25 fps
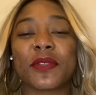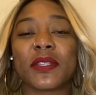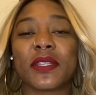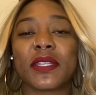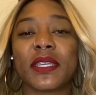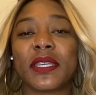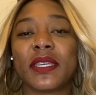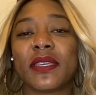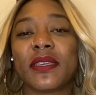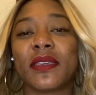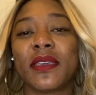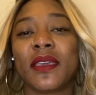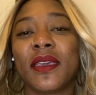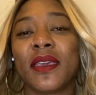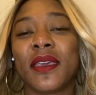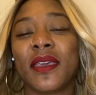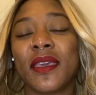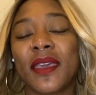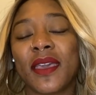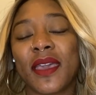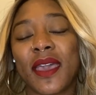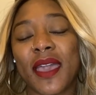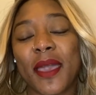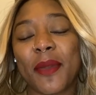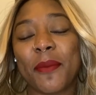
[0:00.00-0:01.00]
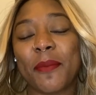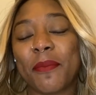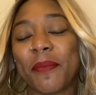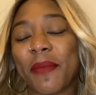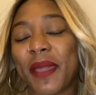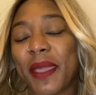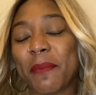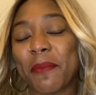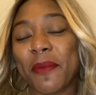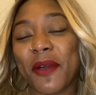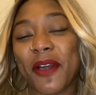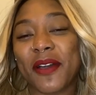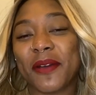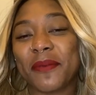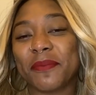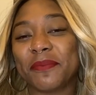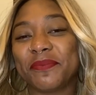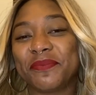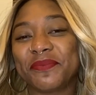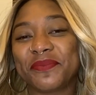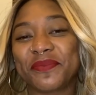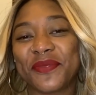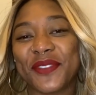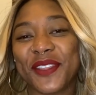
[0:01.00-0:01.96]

really um, my mom.